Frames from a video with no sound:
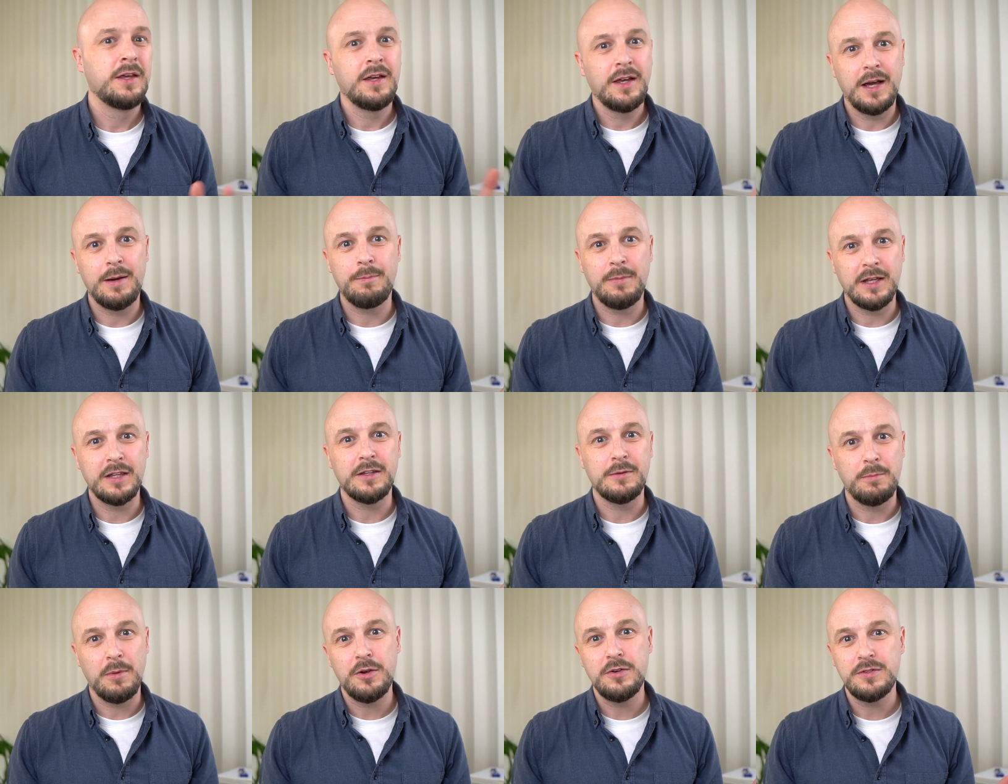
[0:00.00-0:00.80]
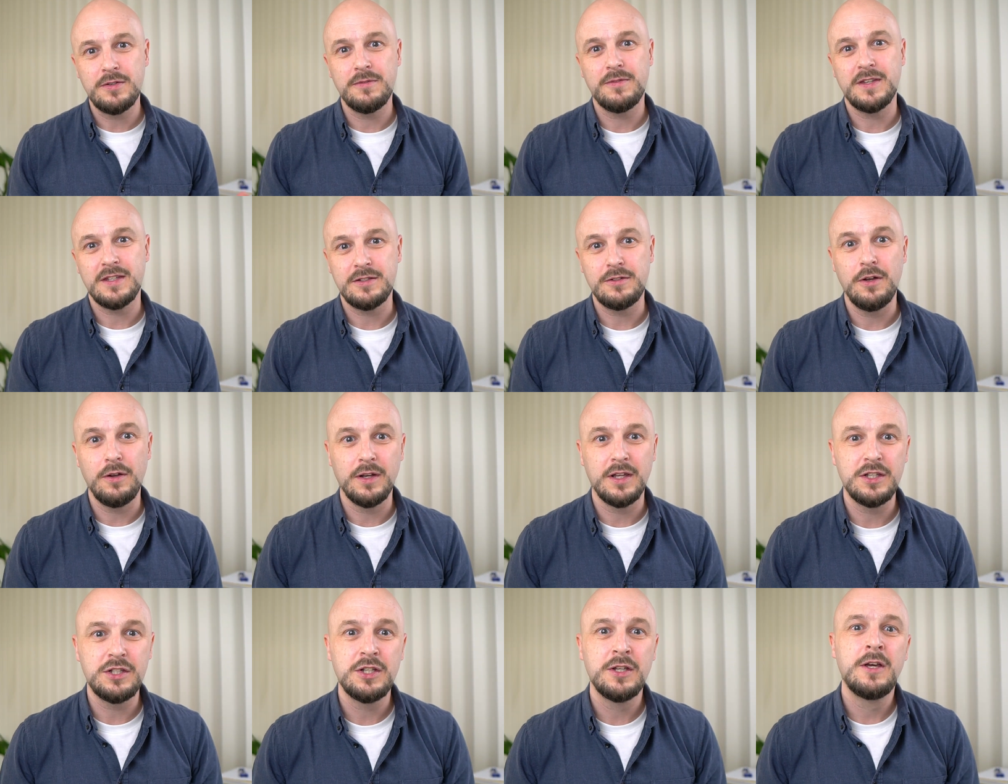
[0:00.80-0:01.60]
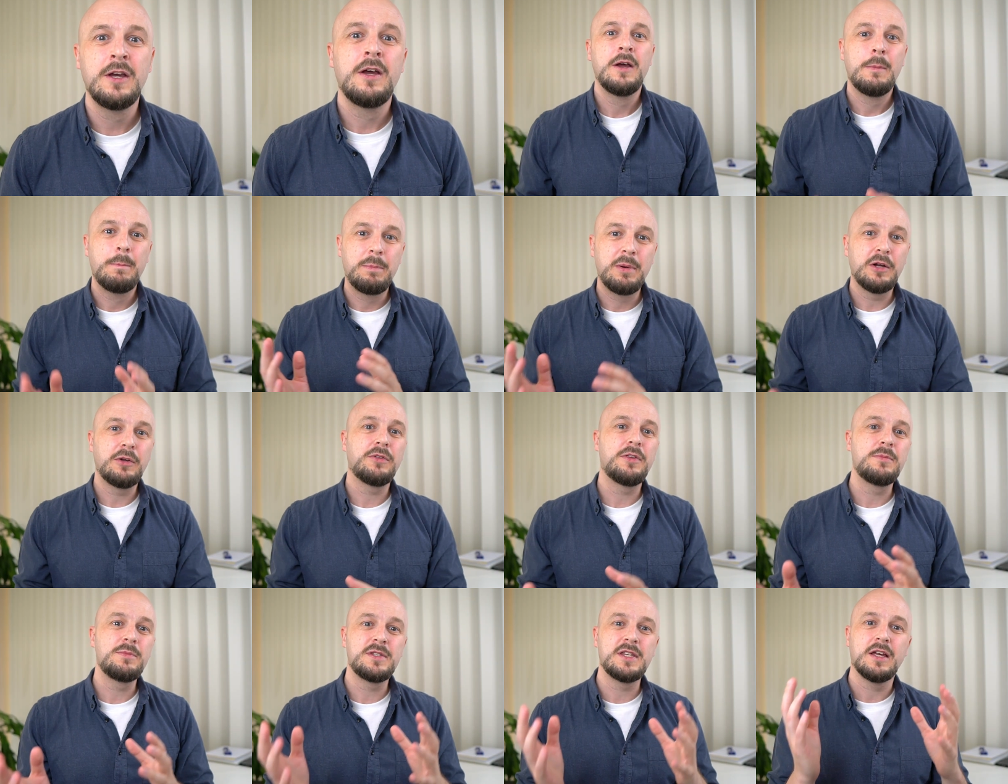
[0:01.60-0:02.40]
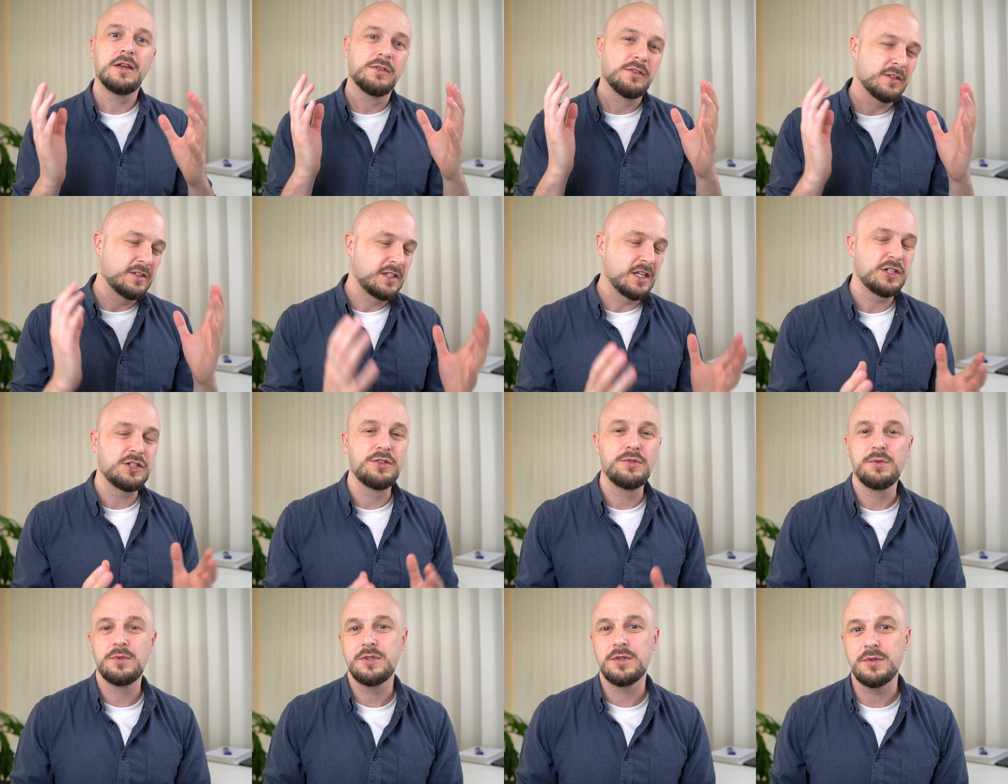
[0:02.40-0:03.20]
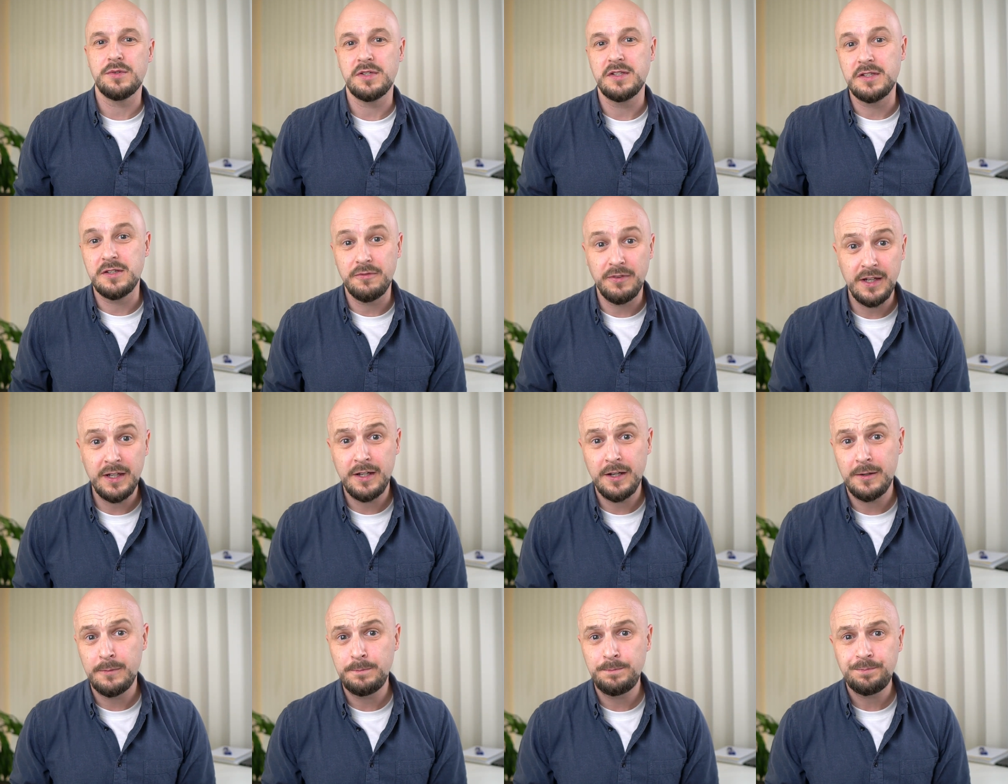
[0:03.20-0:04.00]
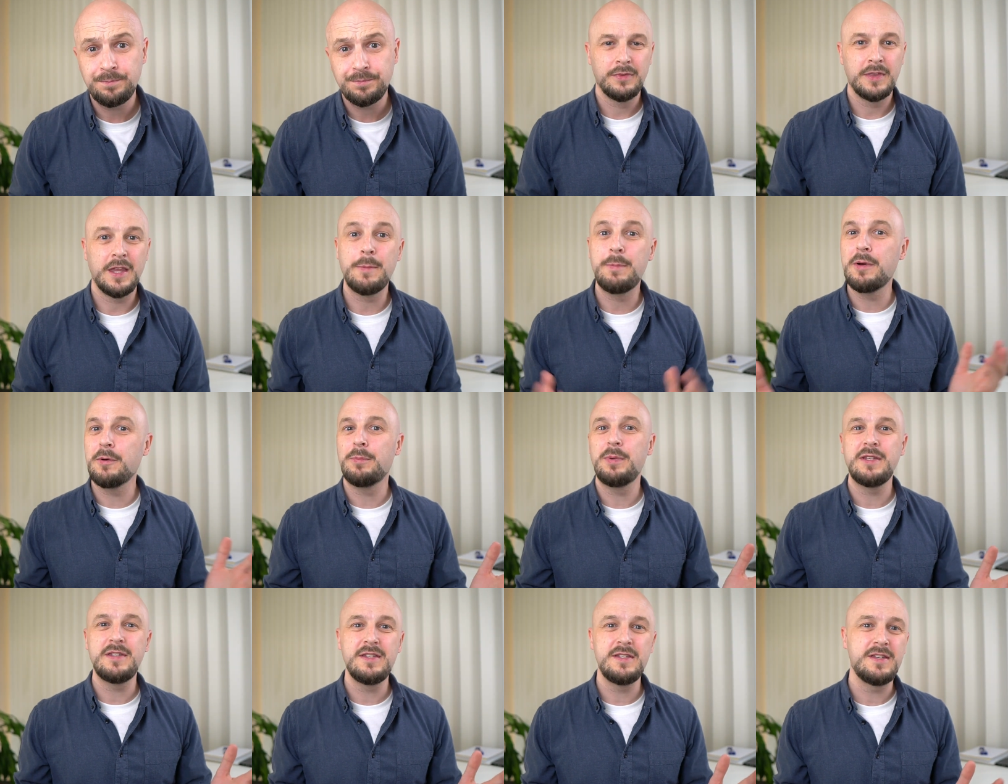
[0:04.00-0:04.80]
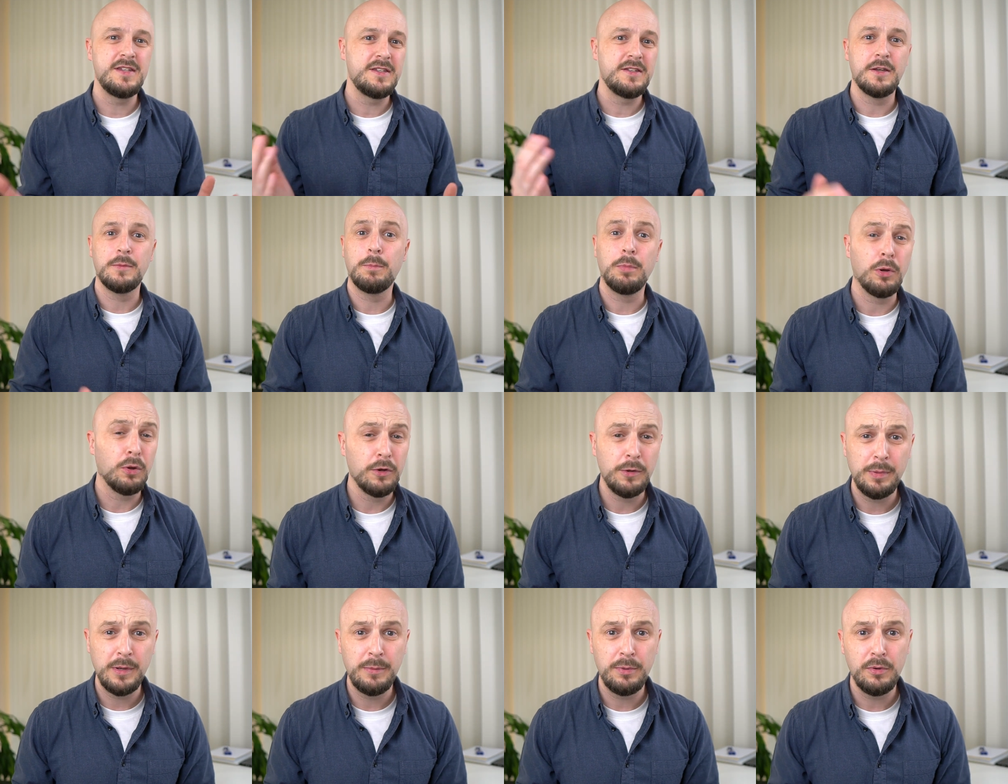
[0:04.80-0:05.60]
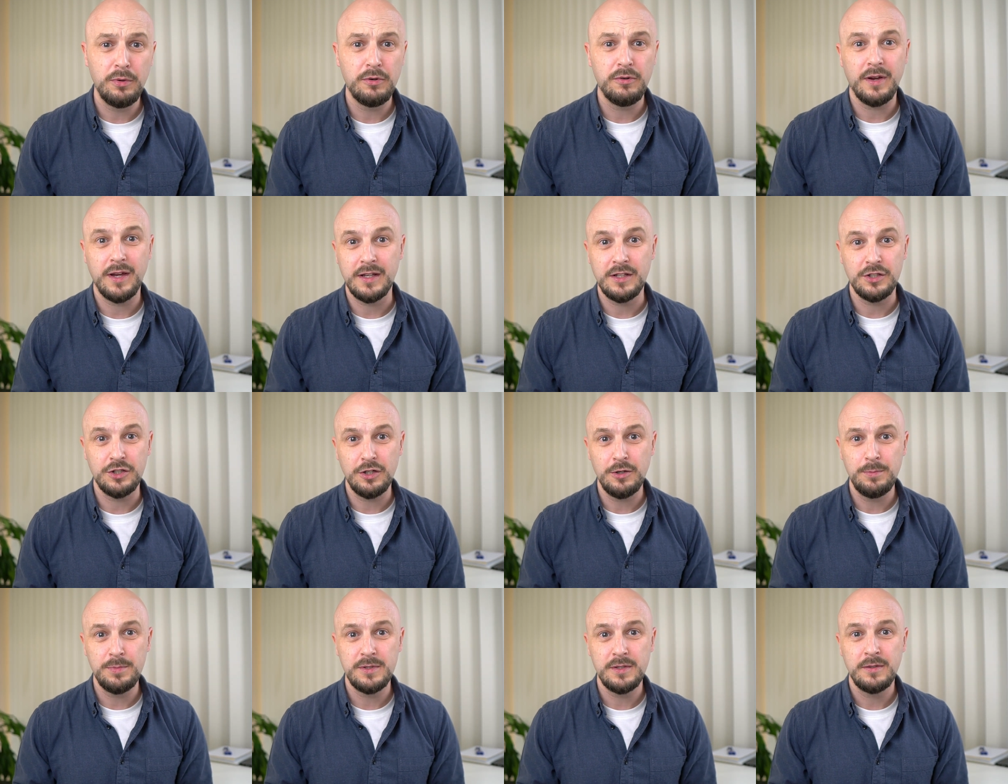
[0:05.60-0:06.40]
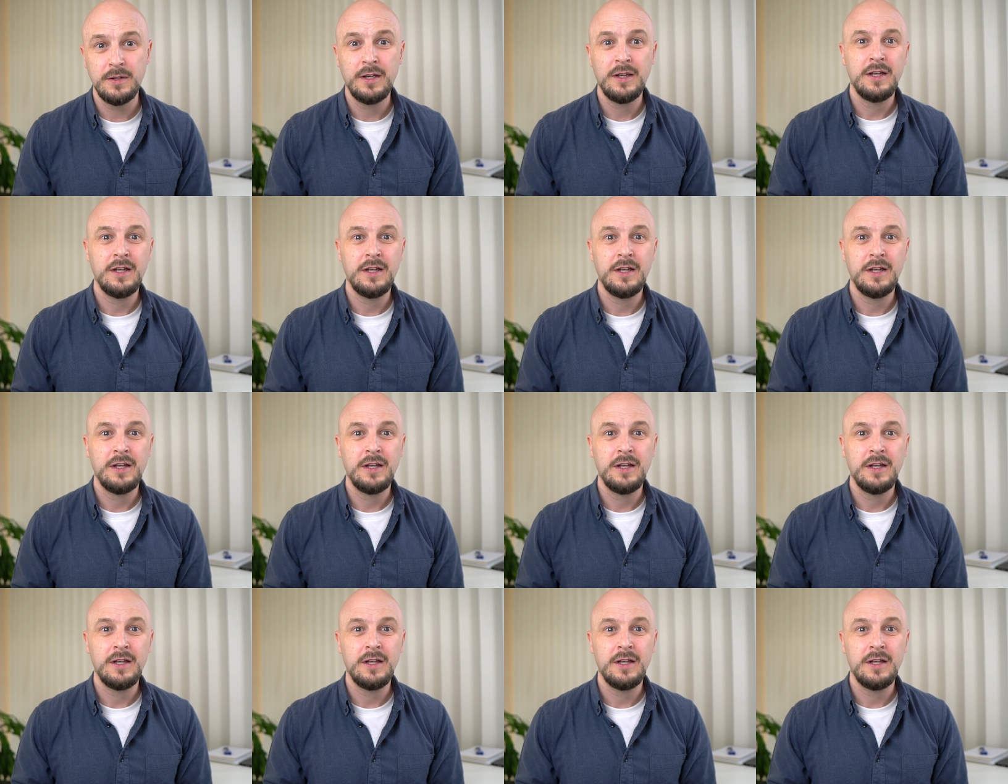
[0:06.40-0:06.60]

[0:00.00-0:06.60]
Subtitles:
and make the most of this knowledge build themselves additional sources of income, they build businesses and employ people, creating jobs,